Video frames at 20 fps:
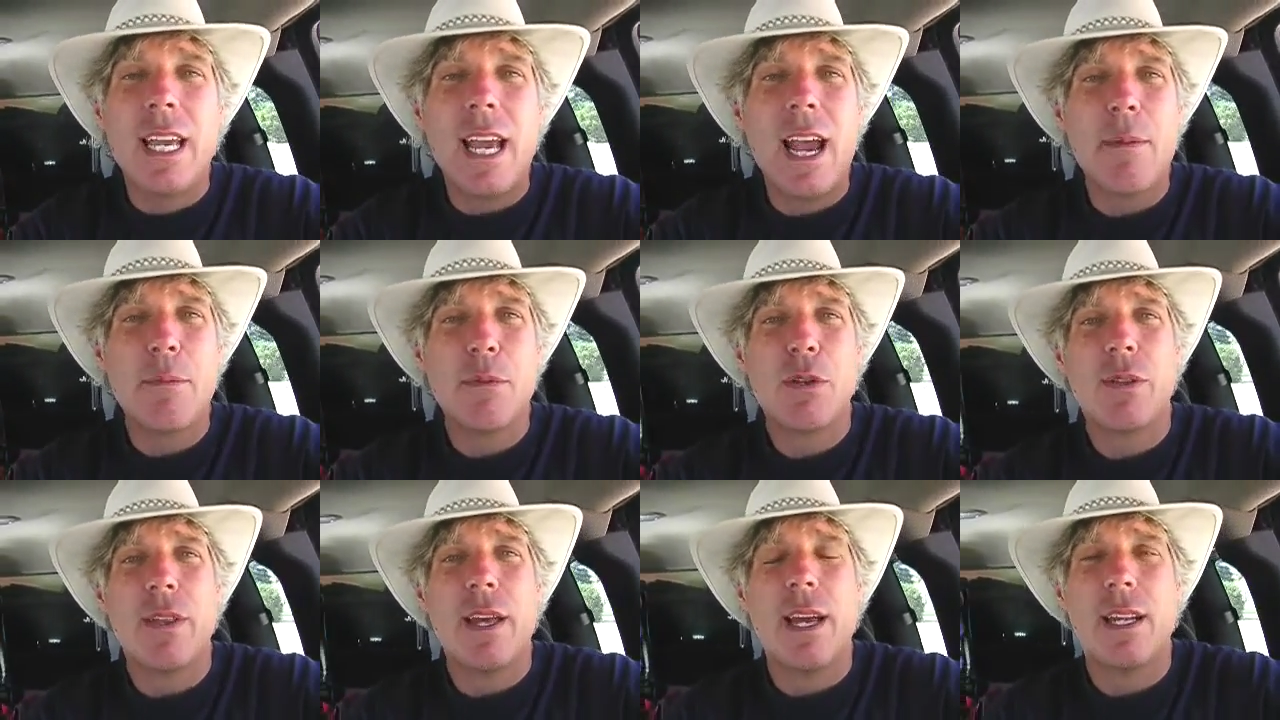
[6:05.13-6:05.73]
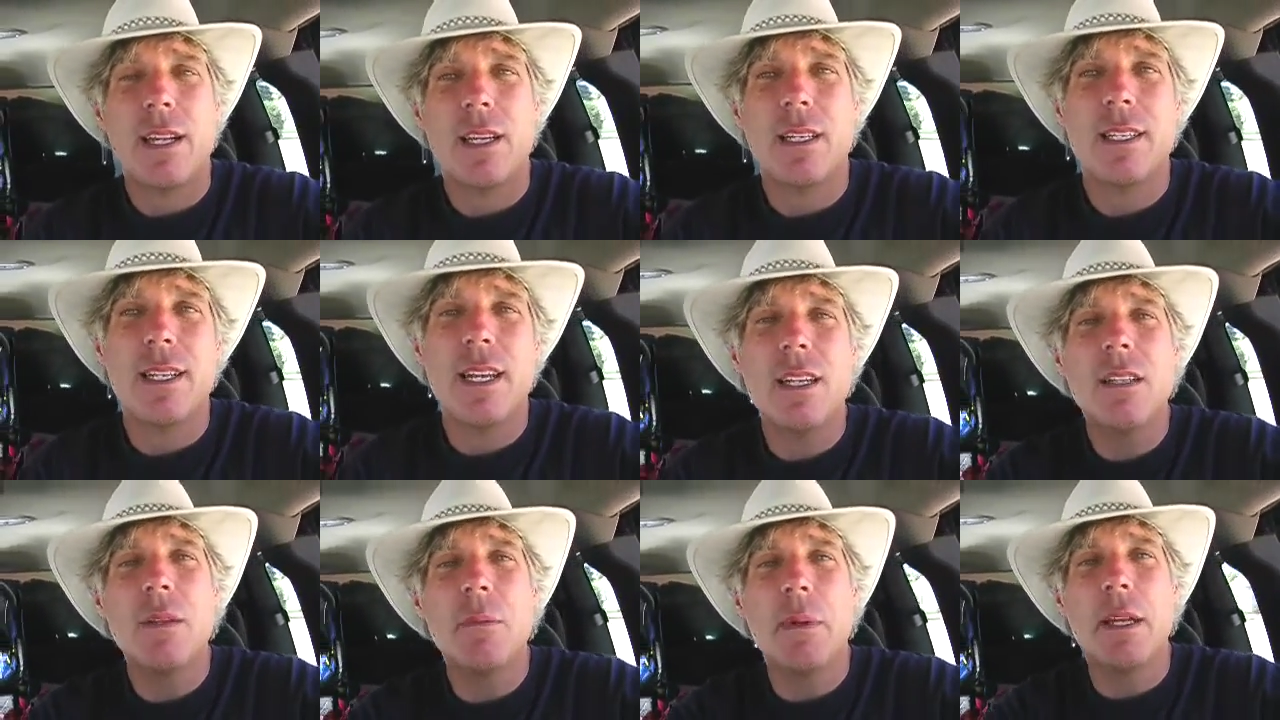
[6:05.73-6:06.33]
capture that
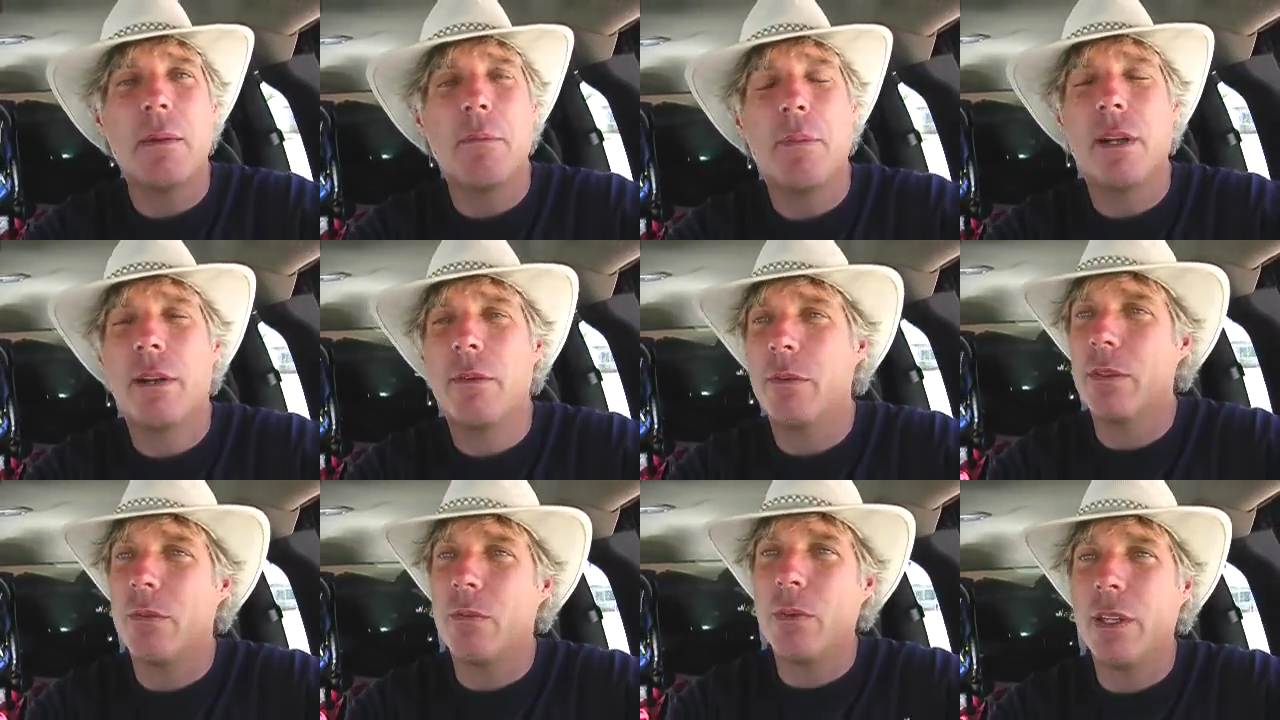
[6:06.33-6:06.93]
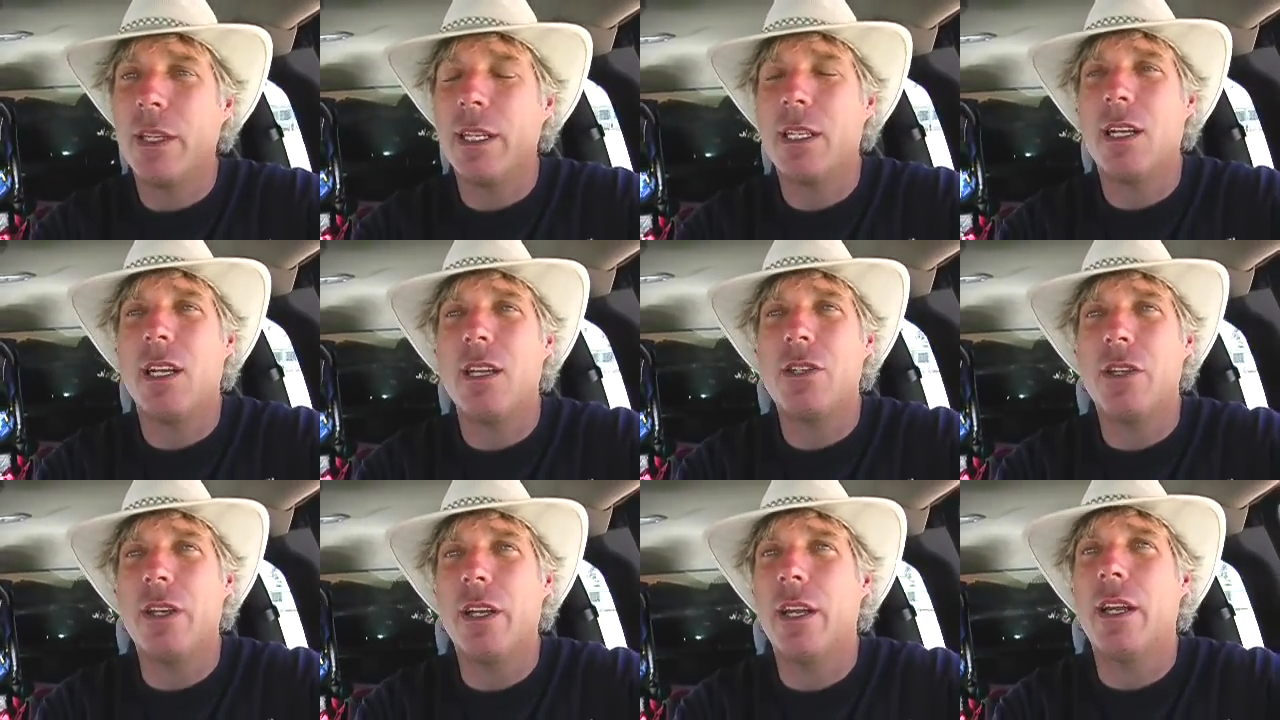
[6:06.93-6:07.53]
sentiment, but it was really
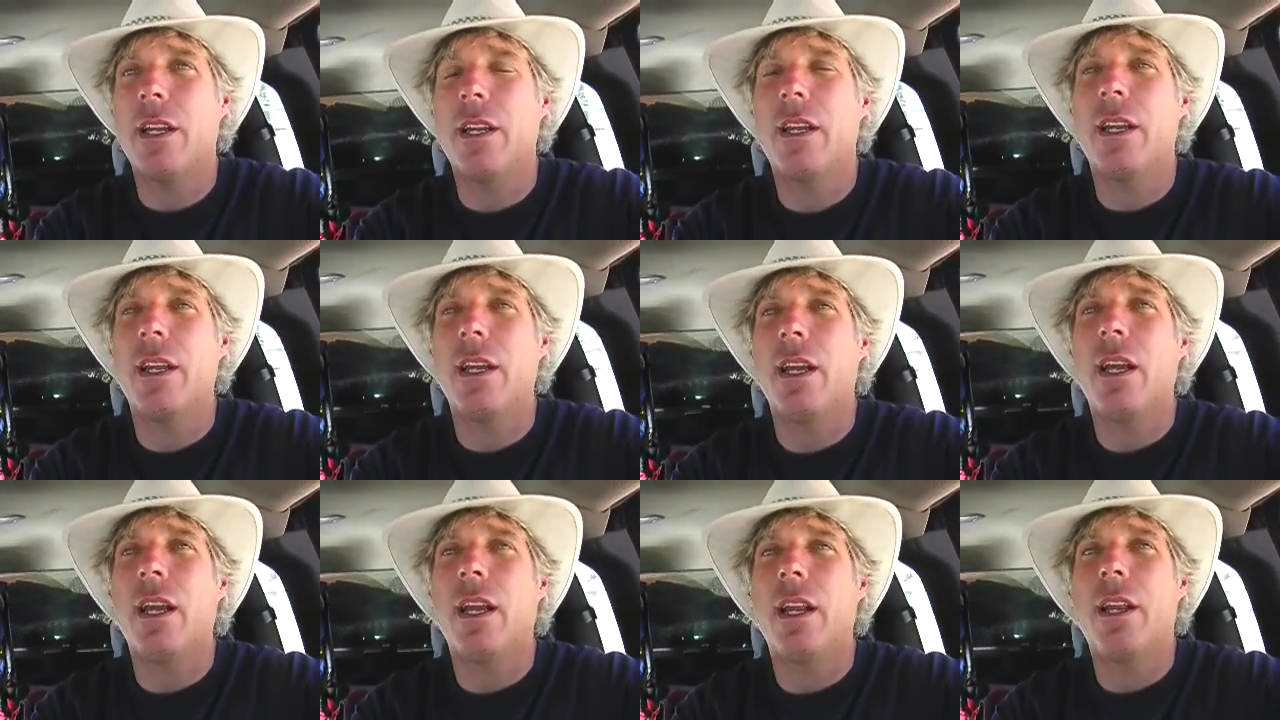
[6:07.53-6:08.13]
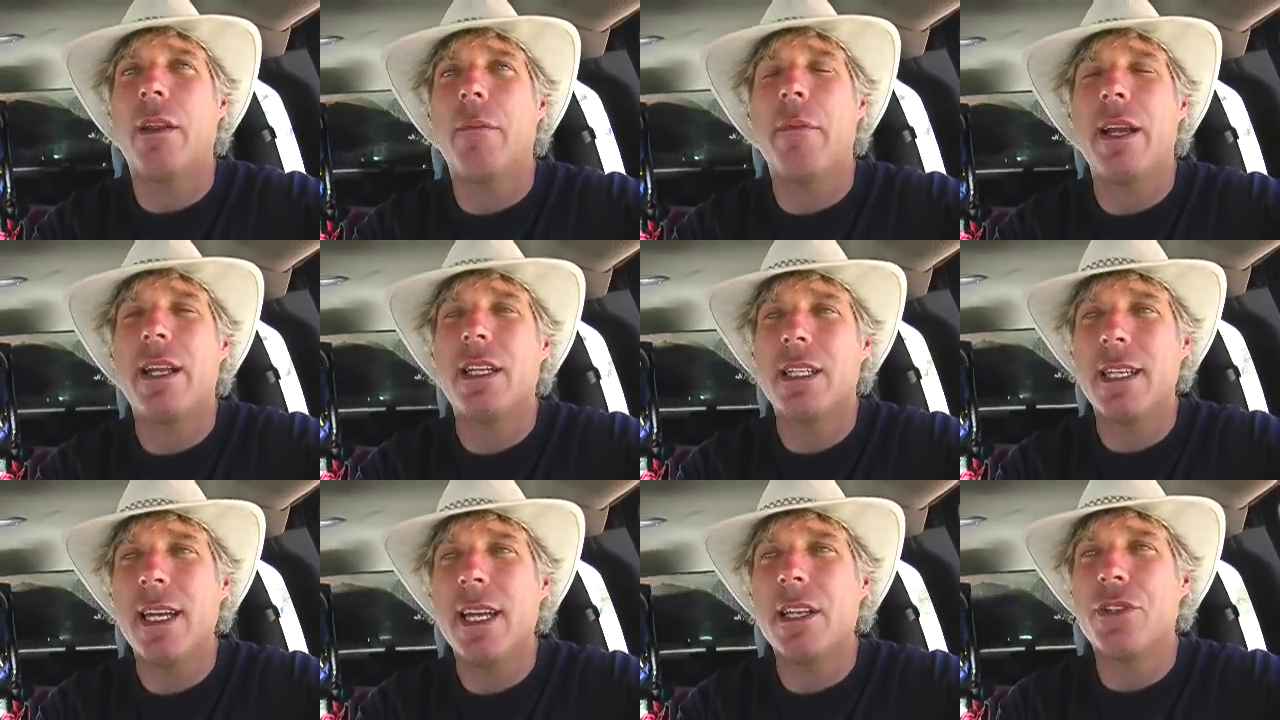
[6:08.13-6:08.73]
touching, and, and it
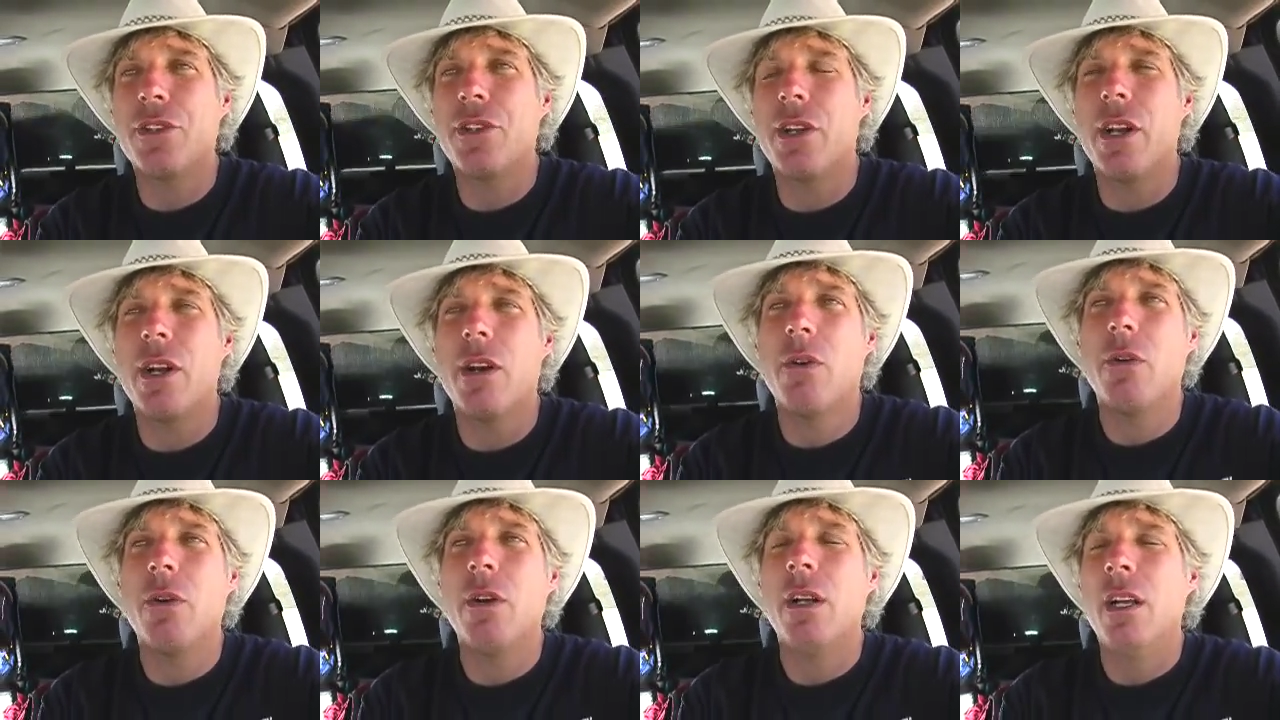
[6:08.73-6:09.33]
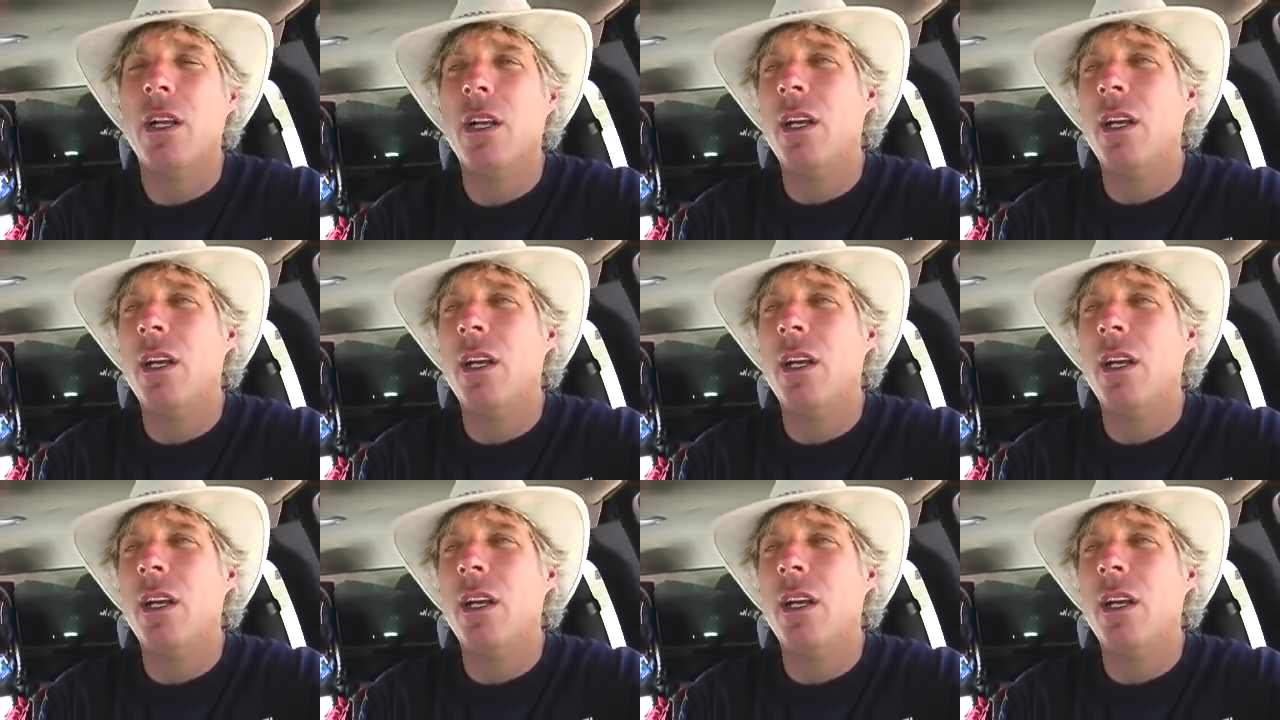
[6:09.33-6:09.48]
made sense, you know.